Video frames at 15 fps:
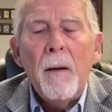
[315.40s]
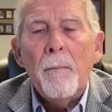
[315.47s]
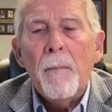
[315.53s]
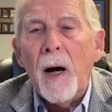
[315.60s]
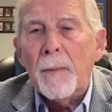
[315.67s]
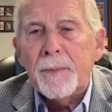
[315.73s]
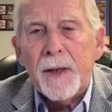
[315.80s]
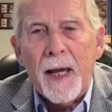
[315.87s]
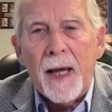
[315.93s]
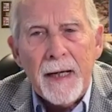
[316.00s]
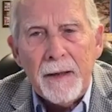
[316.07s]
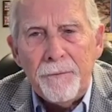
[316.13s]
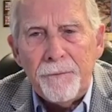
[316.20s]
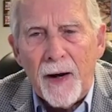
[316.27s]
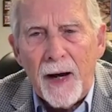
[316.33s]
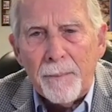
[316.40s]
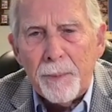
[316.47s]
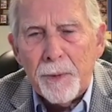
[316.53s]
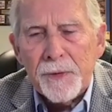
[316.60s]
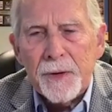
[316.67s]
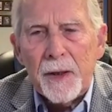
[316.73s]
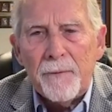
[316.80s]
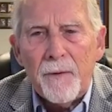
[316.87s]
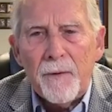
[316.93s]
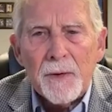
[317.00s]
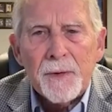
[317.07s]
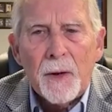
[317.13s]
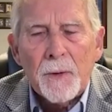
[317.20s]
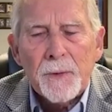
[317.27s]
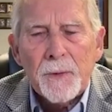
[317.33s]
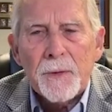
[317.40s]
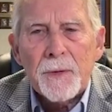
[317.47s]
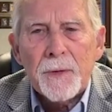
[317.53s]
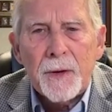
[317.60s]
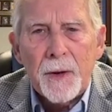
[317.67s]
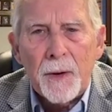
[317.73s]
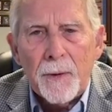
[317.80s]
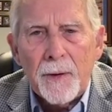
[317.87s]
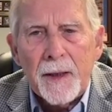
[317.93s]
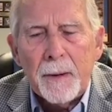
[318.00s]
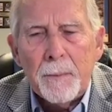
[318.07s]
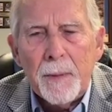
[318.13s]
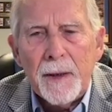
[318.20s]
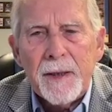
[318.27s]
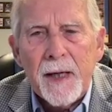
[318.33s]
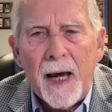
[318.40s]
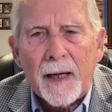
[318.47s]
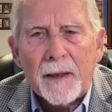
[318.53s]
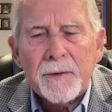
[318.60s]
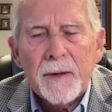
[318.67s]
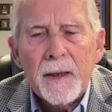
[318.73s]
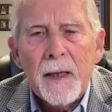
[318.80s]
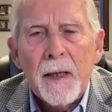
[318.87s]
Up to 85% of our Social Security can be taxed.